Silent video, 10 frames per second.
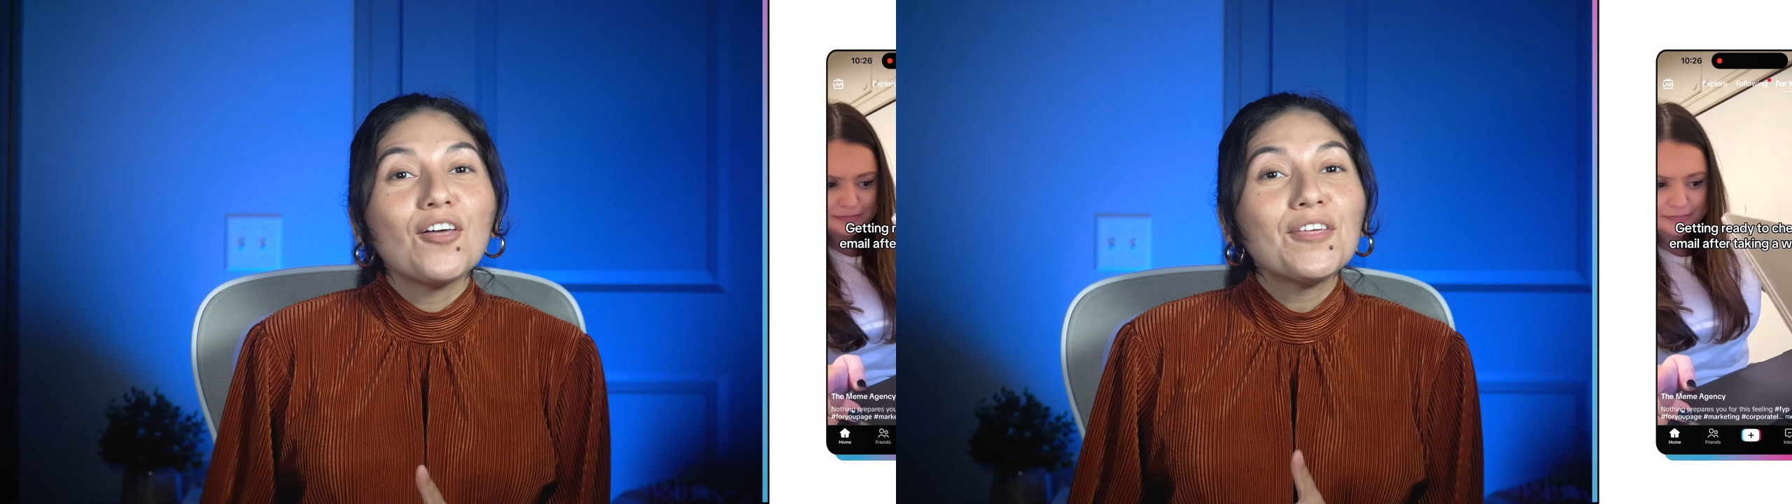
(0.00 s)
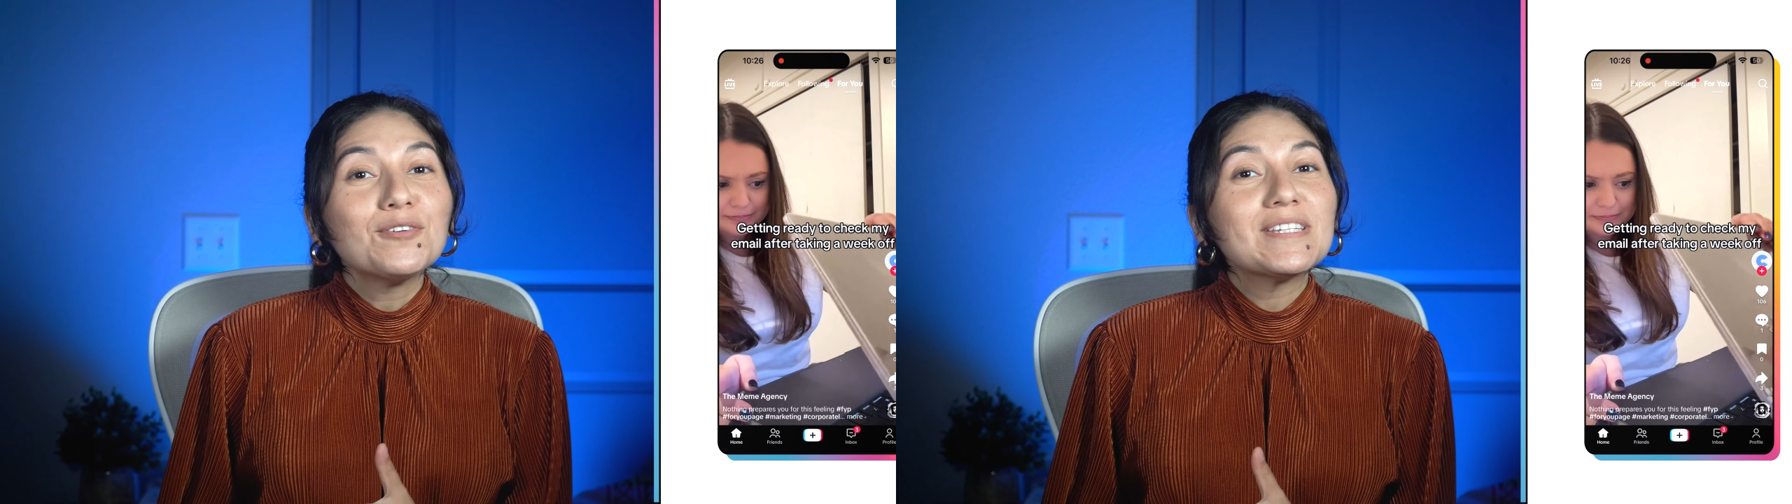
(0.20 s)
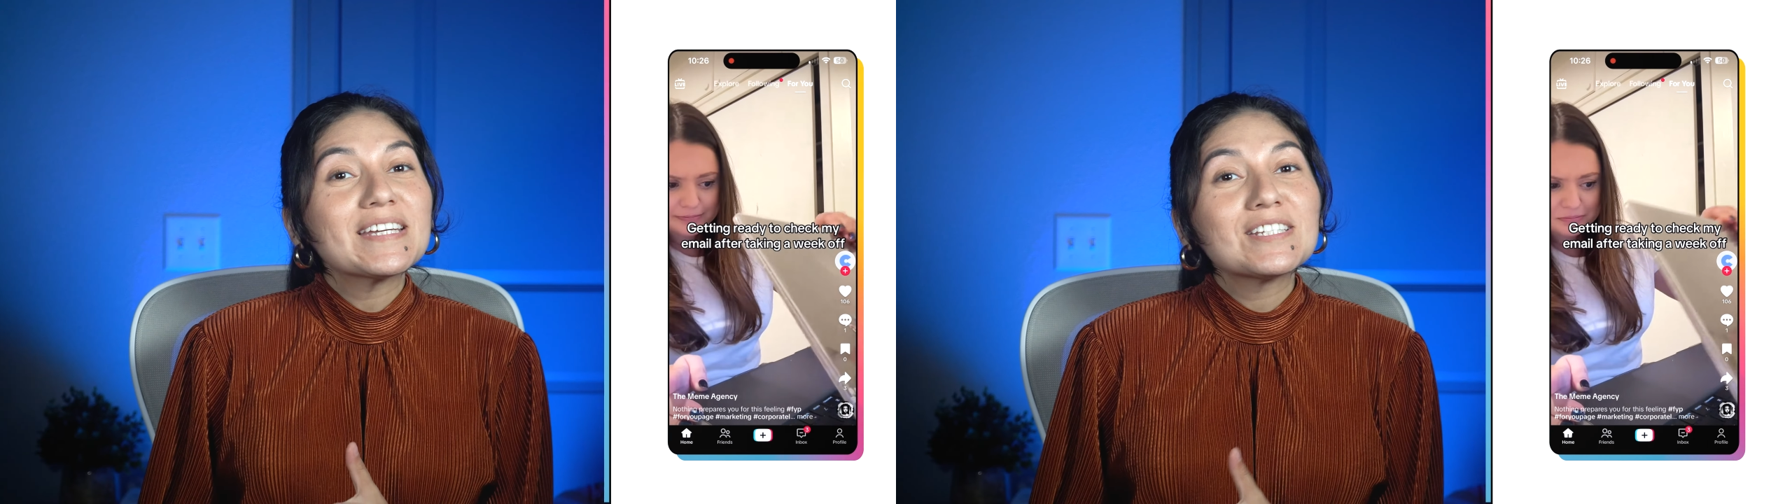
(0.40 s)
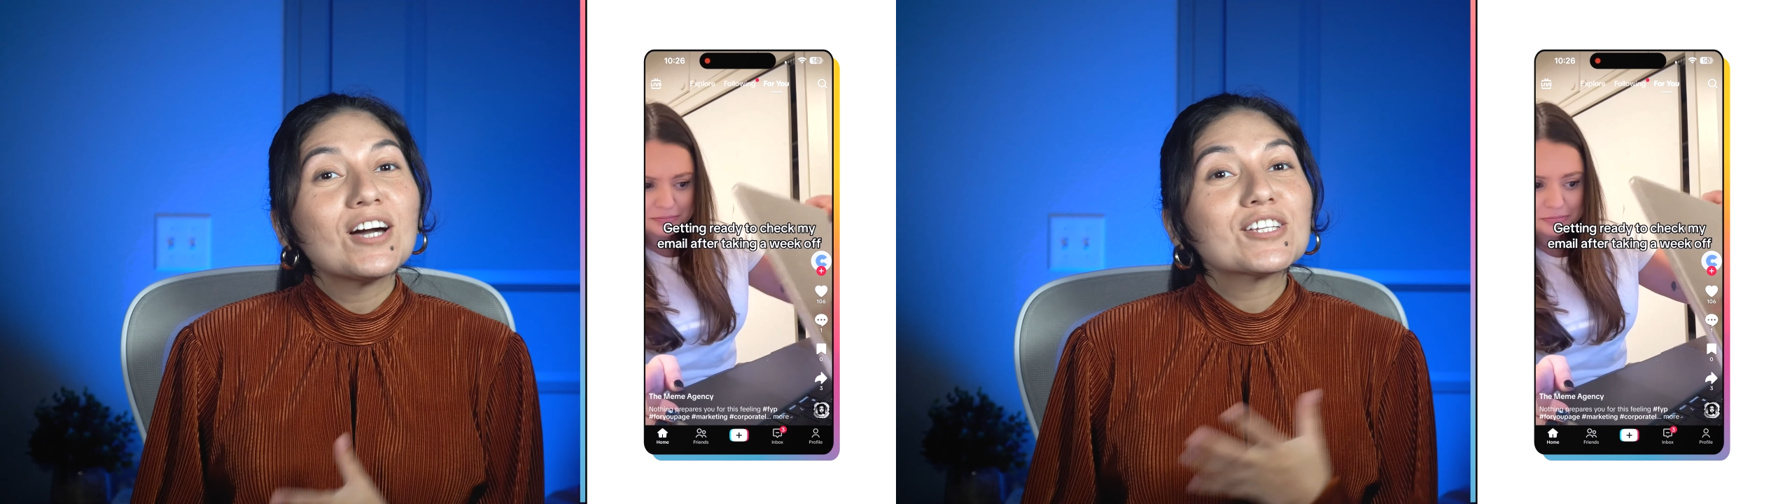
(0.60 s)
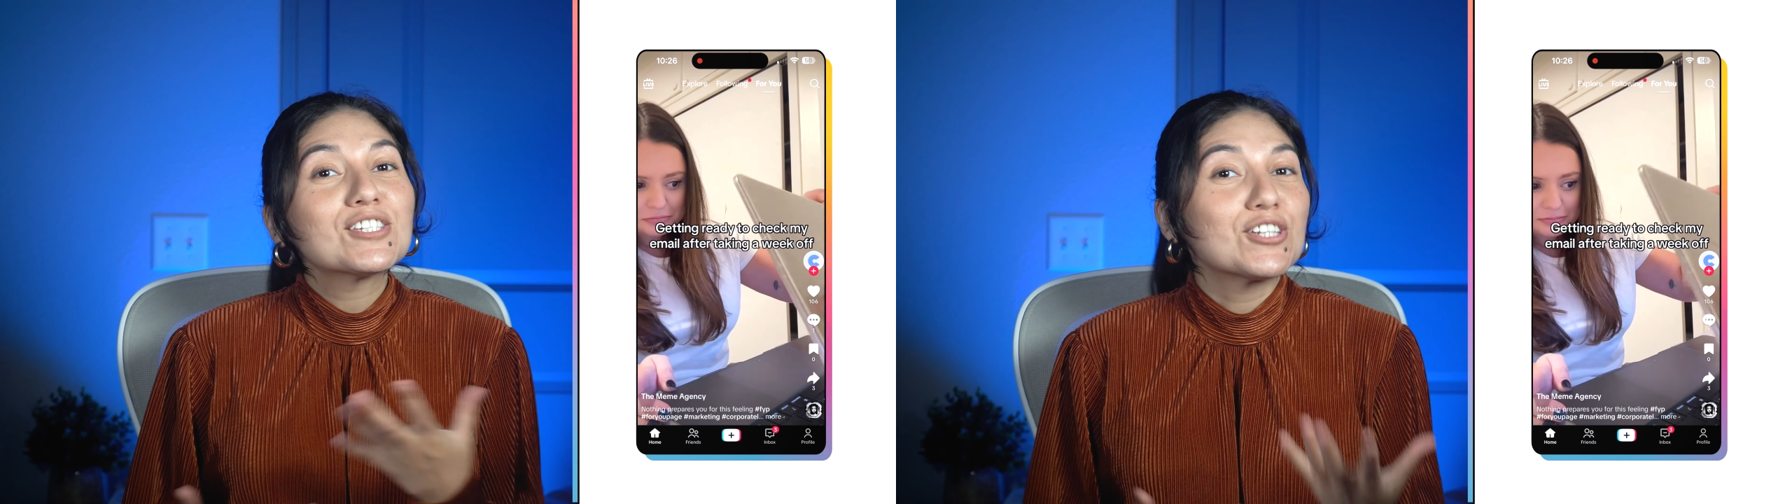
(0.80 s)
Although
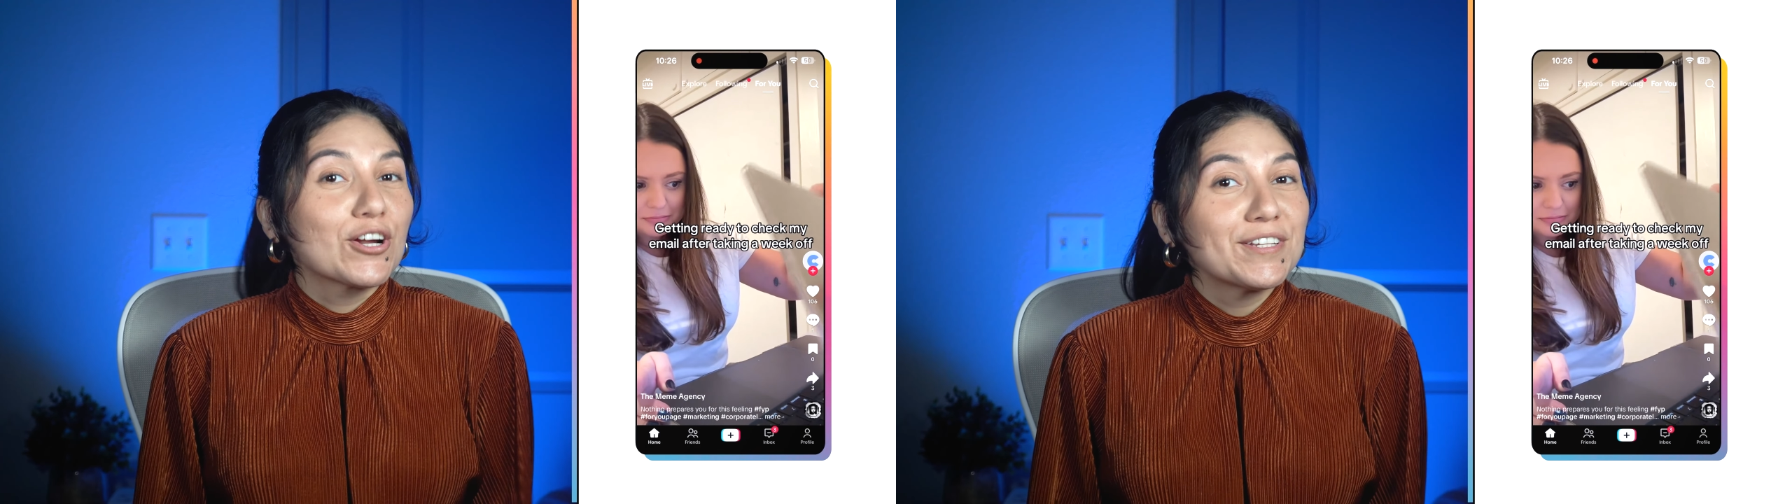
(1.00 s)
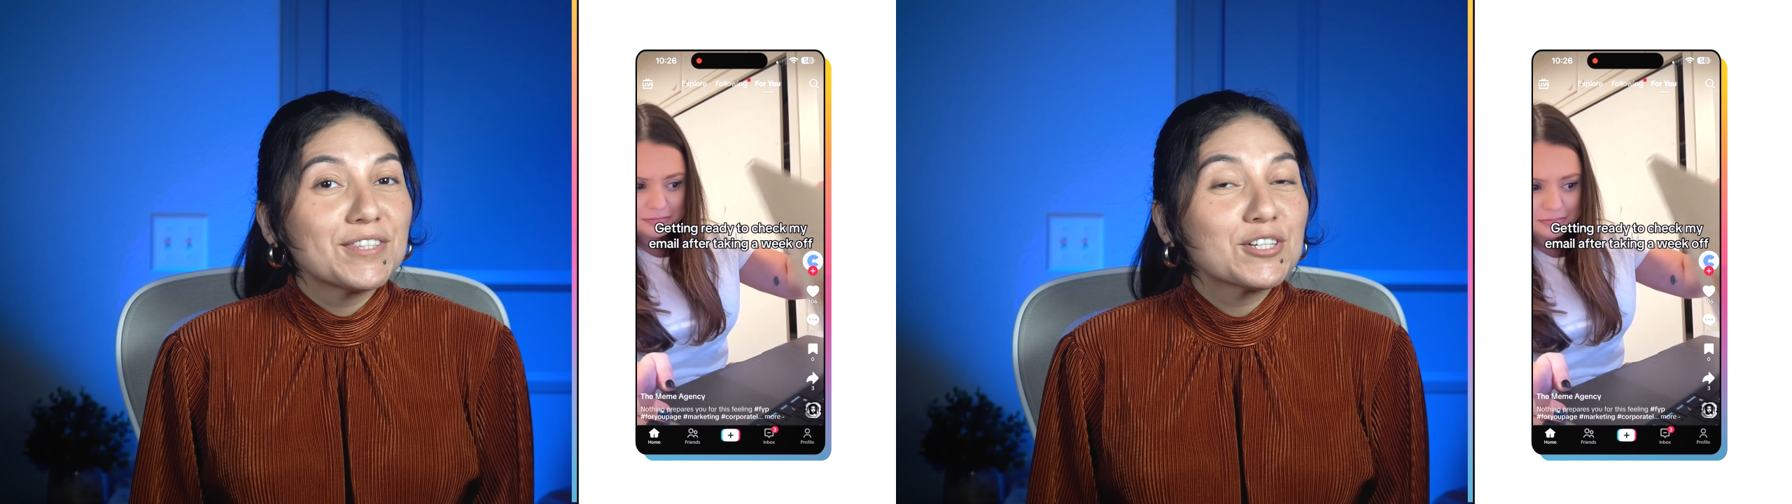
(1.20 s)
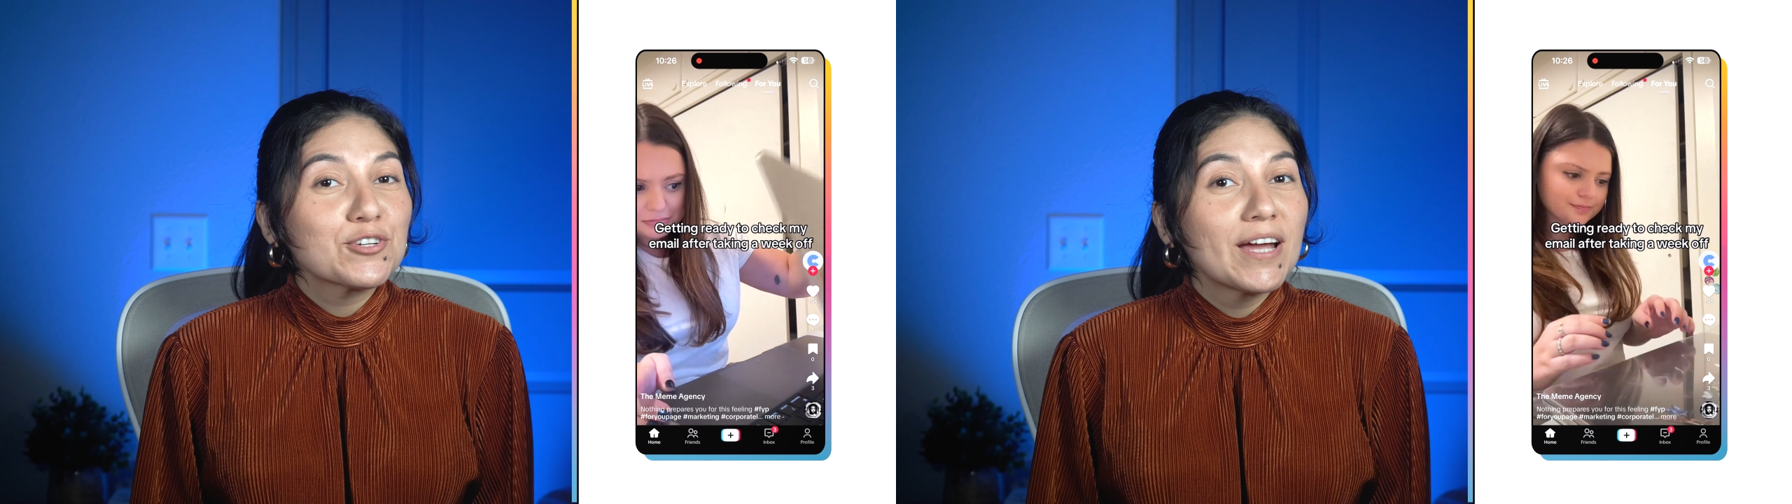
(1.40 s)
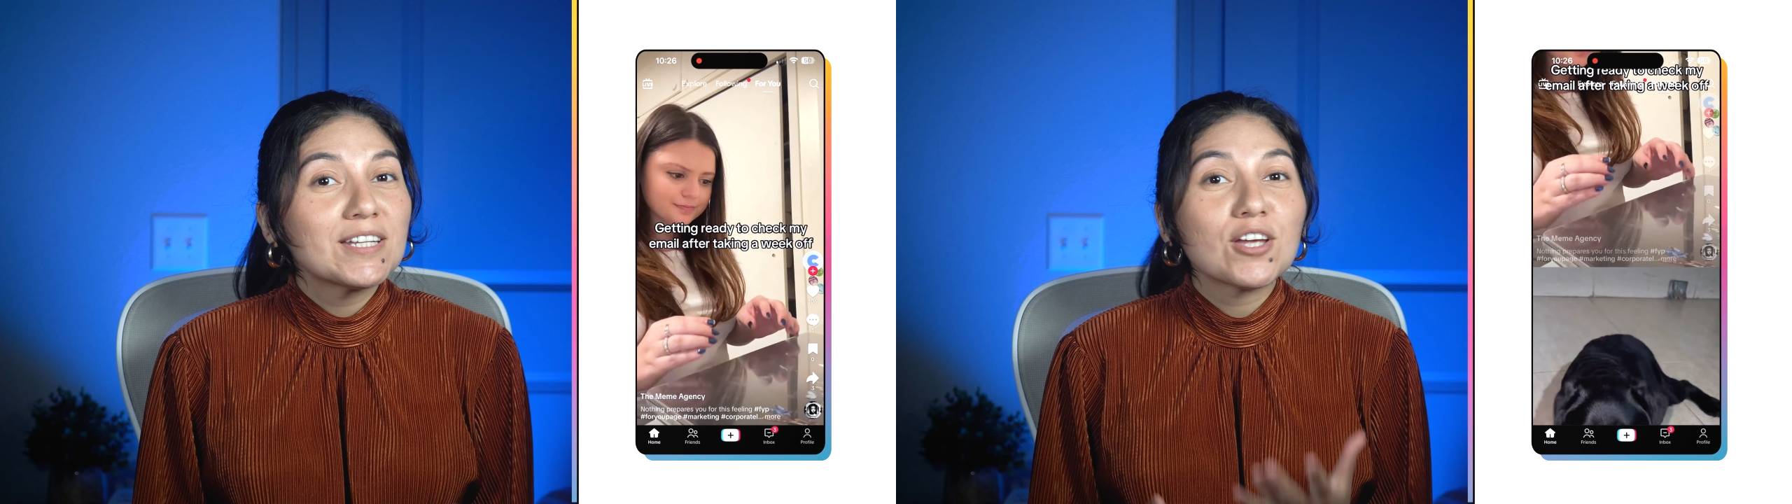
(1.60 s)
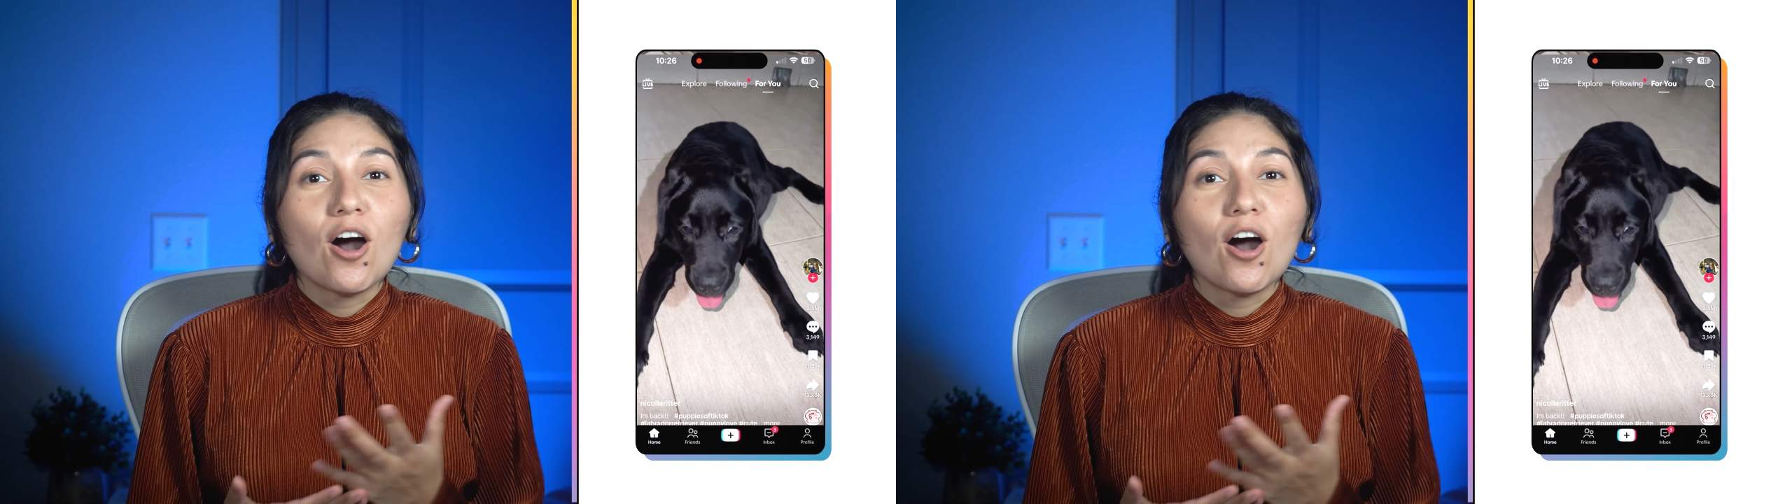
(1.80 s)
TikTok started the trend,